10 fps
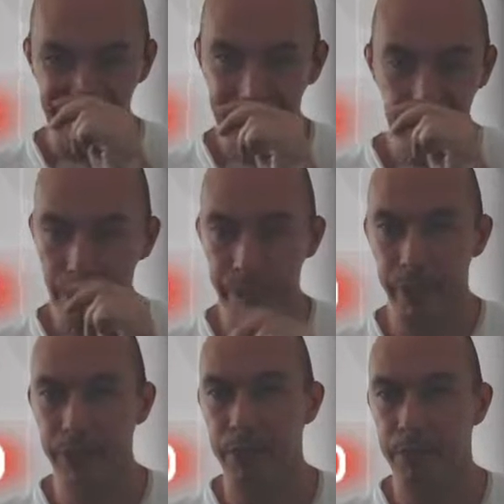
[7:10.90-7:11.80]
this one
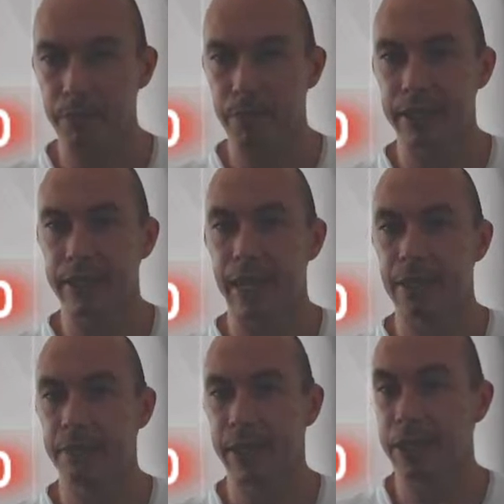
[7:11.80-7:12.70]
builds up attack
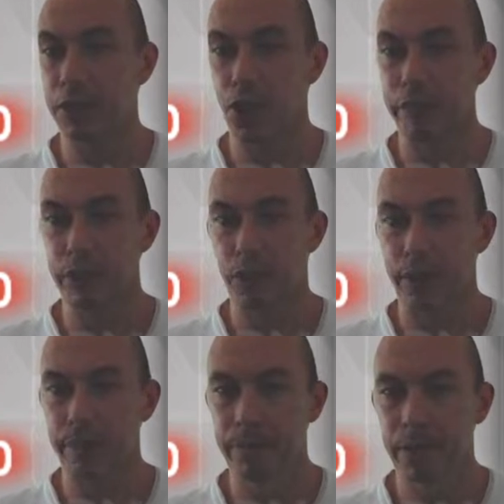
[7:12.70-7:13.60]
percentage over
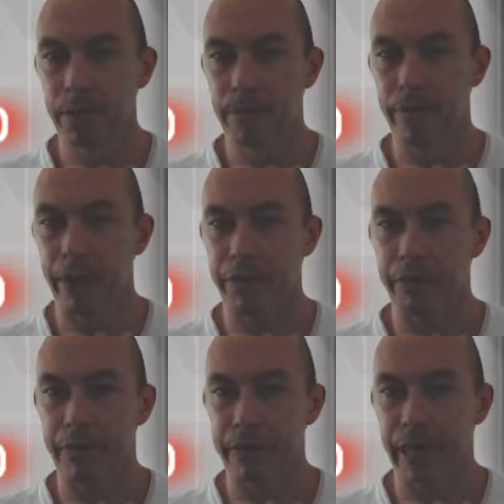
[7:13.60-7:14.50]
time for every
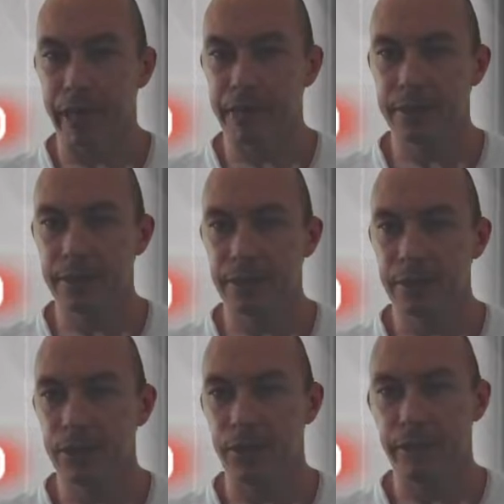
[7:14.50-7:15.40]
3 attacks.
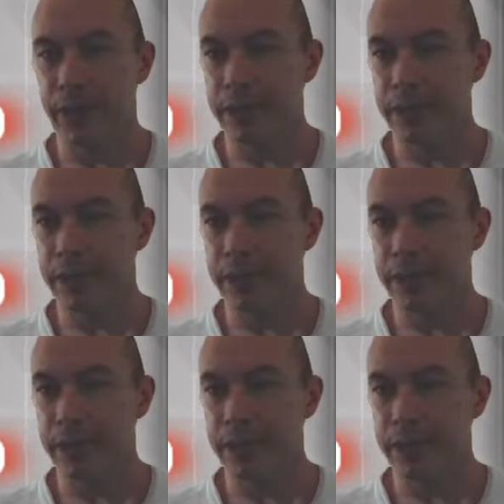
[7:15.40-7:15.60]
So if you had